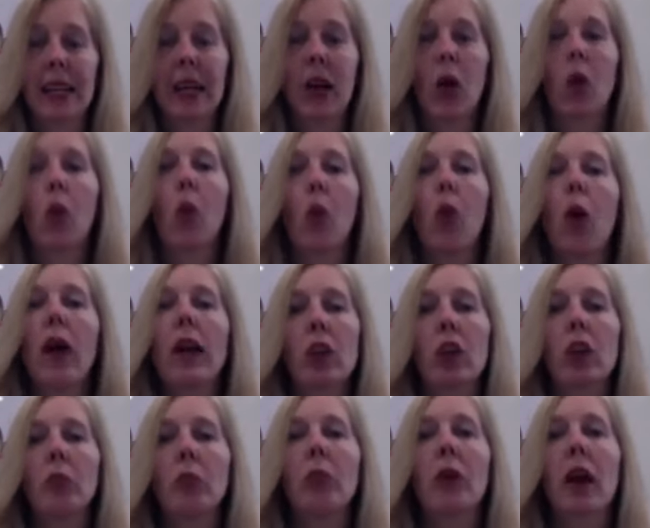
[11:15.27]
what
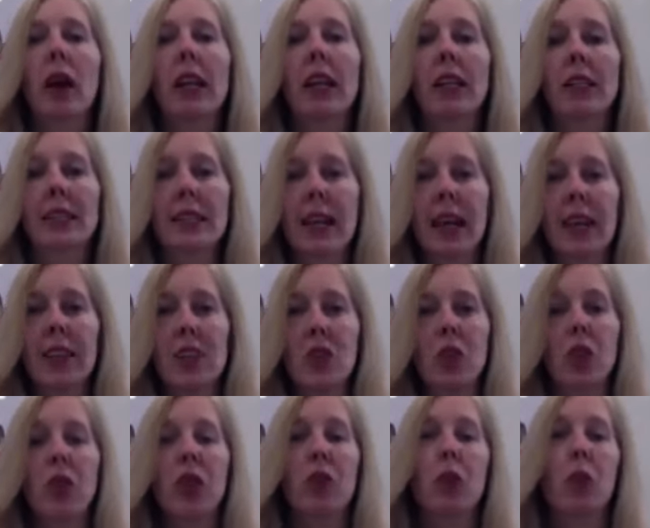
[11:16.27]
your body does
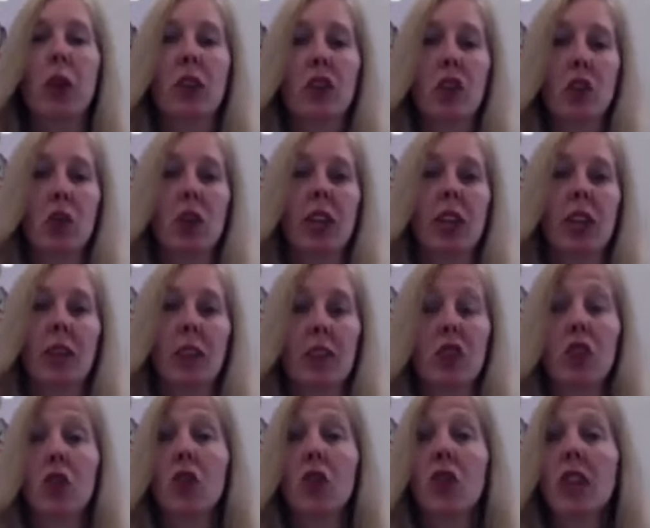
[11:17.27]
with what you give it.
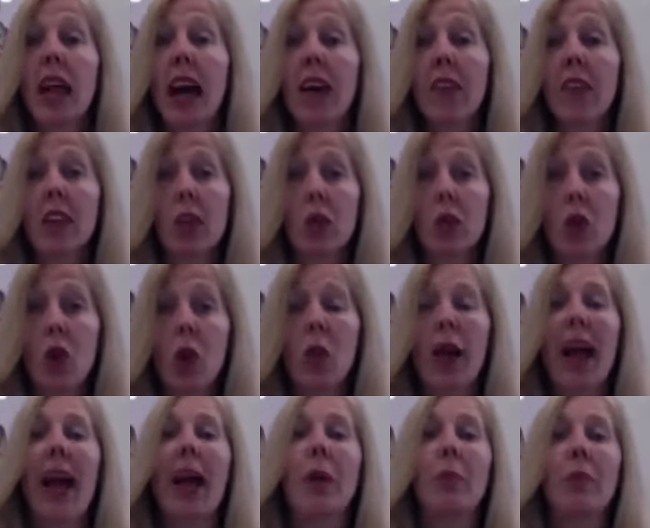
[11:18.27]
So now that you know what
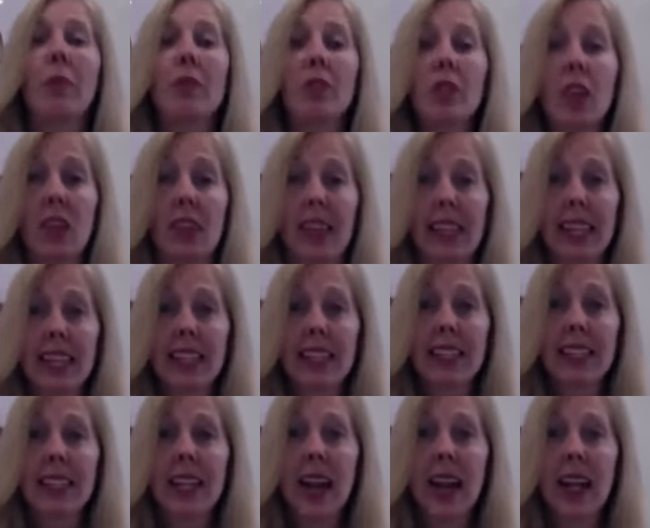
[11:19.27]
happens on the
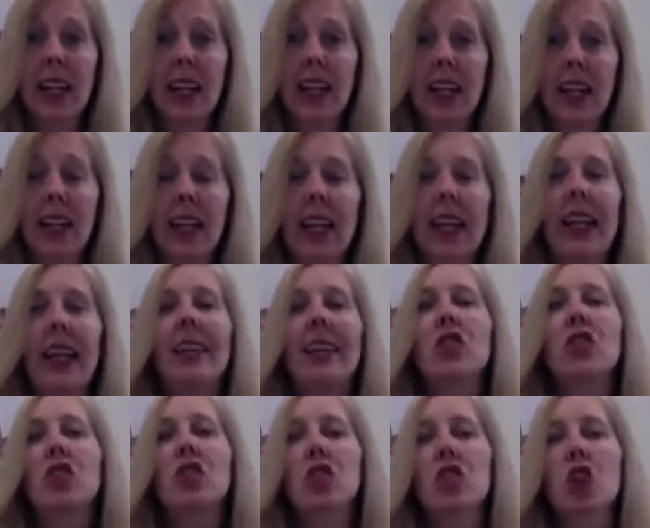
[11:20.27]
inside,
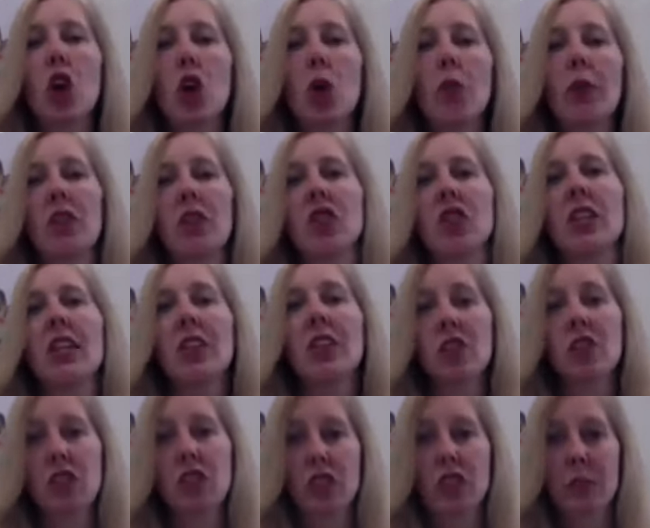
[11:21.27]
it's so much
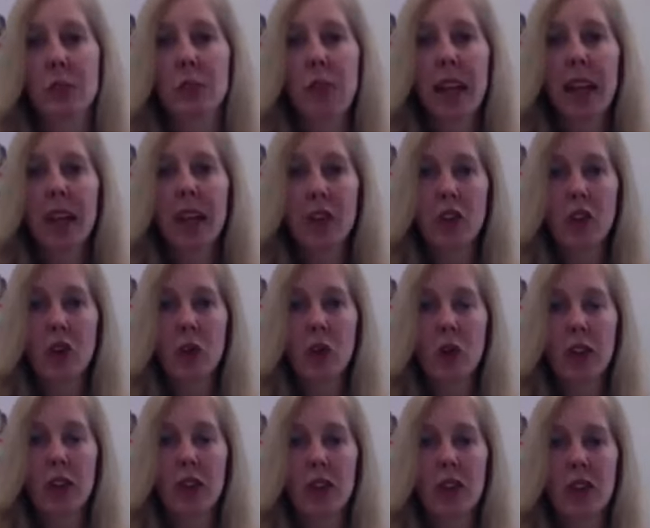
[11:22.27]
easier to make your
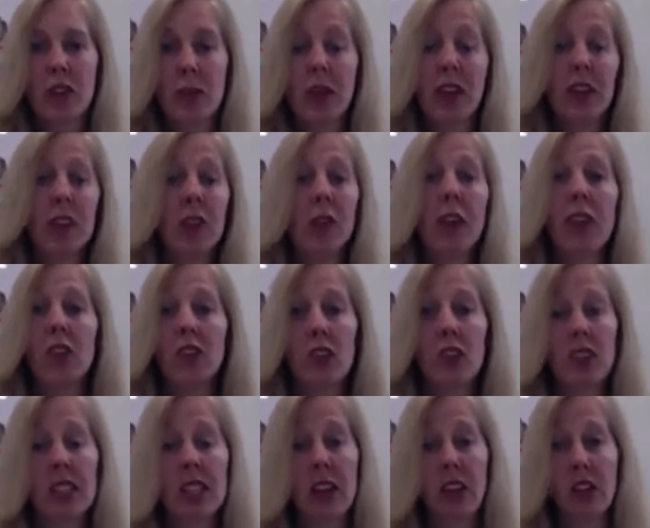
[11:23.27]
choices. Because if I just
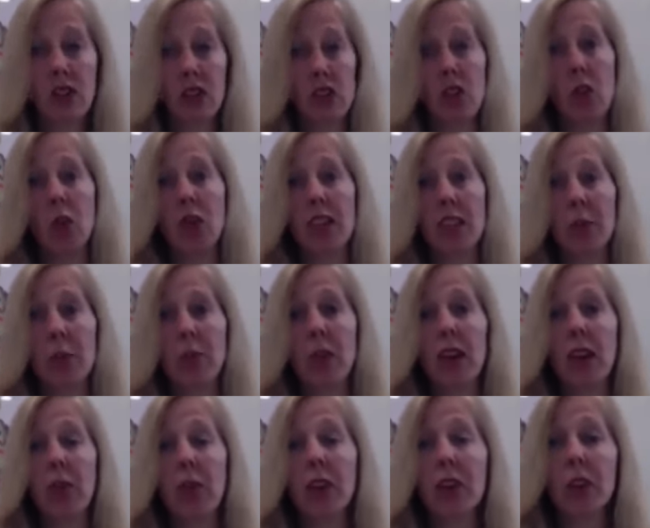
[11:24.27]
tell you don't eat the bread
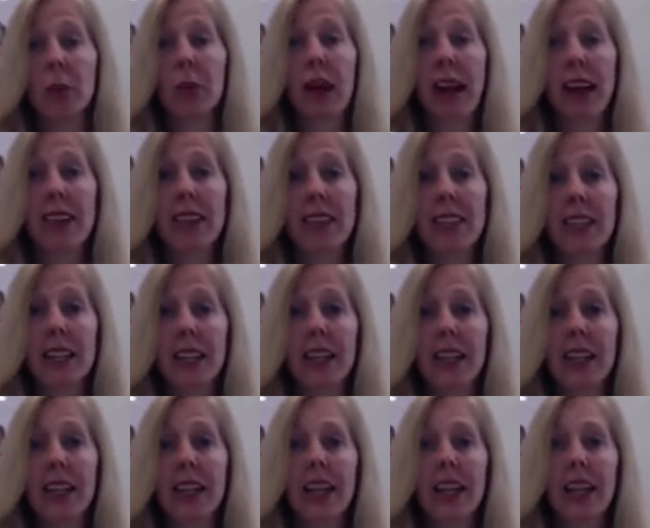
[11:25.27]
with your pasta
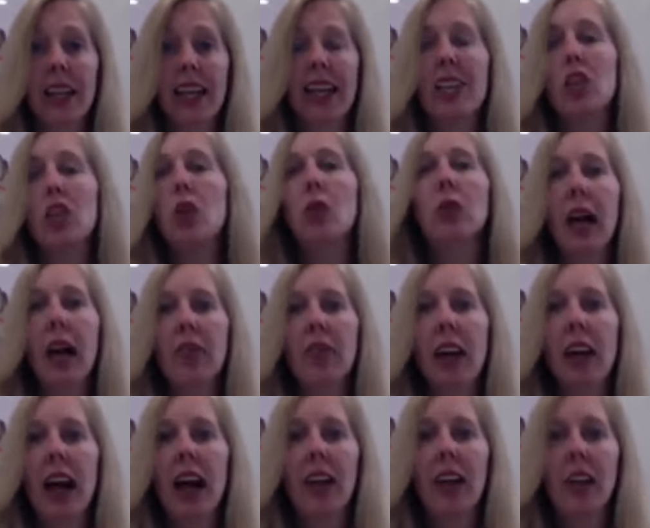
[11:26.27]
and you love
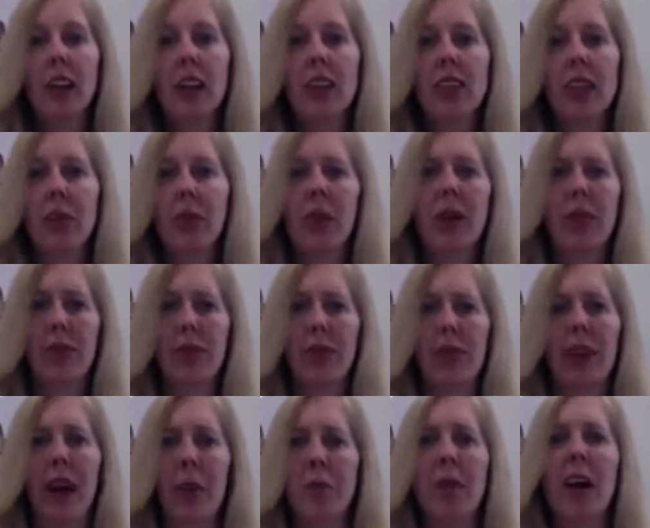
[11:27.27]
that, you're going to say, well,
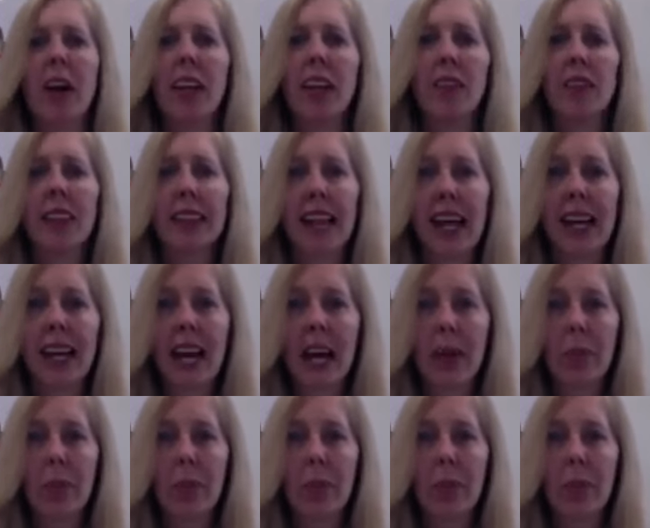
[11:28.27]
I'm not giving that up.